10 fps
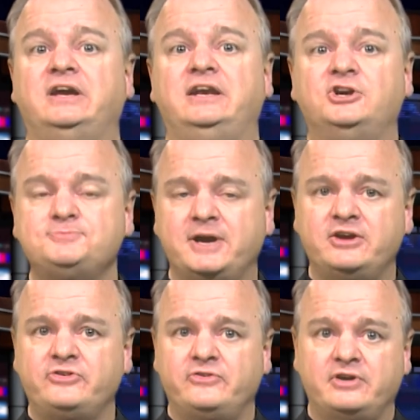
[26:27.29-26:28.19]
And here's
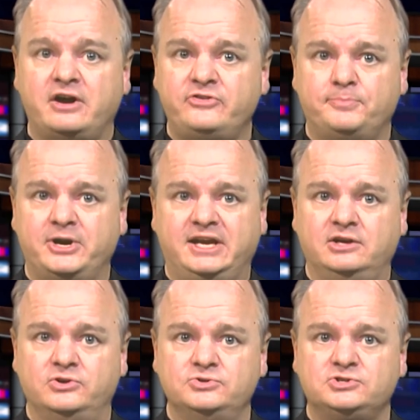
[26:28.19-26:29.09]
my other
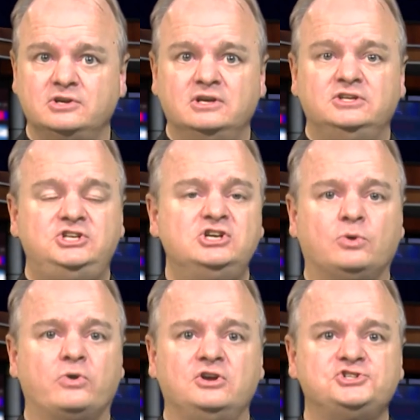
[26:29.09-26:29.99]
breaking news. Did you
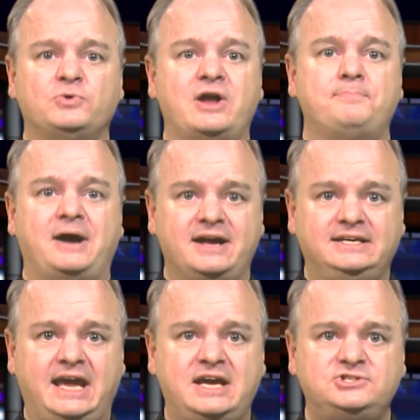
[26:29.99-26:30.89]
know we're also on
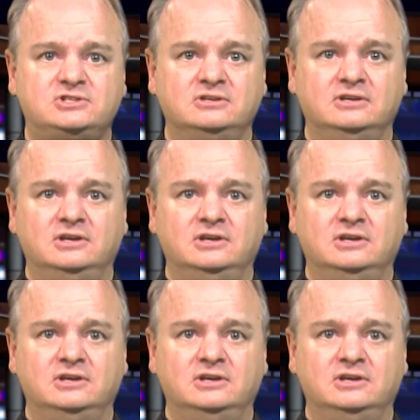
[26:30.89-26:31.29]
podcast?